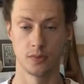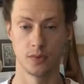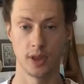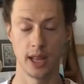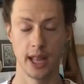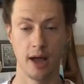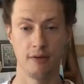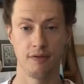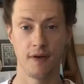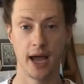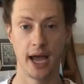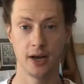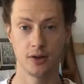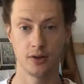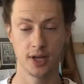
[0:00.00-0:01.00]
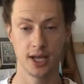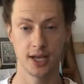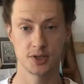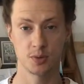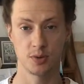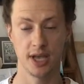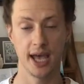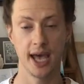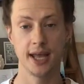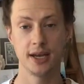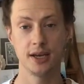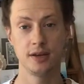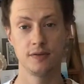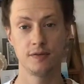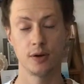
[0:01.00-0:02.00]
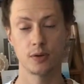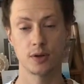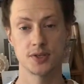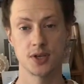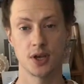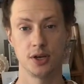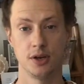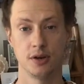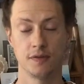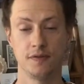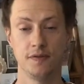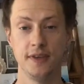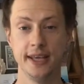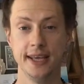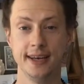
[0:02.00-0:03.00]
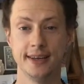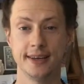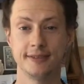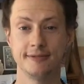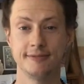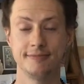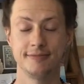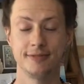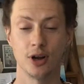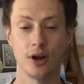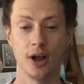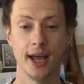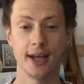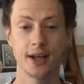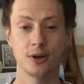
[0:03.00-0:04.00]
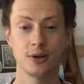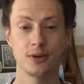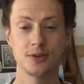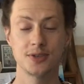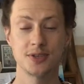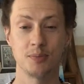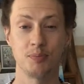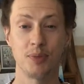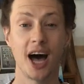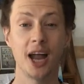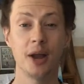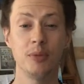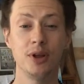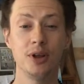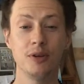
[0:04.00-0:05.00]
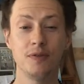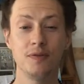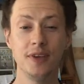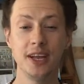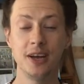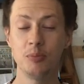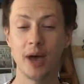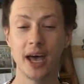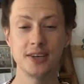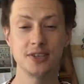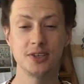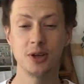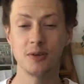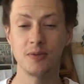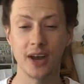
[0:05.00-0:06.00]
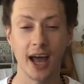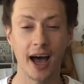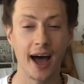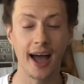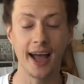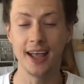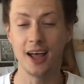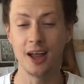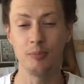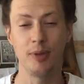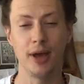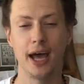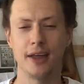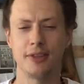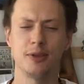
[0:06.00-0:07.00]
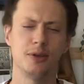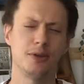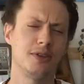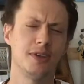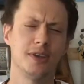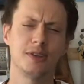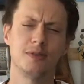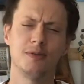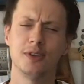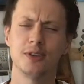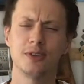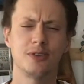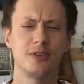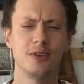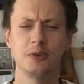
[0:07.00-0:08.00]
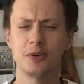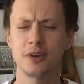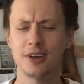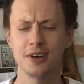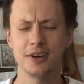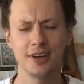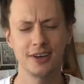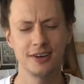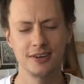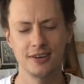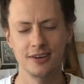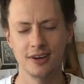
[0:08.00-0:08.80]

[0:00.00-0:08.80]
Now, finally, as we end, focus on your feet, your ankles, the bottom of your feet. Imagine you have an ion bath. Those things feel so good.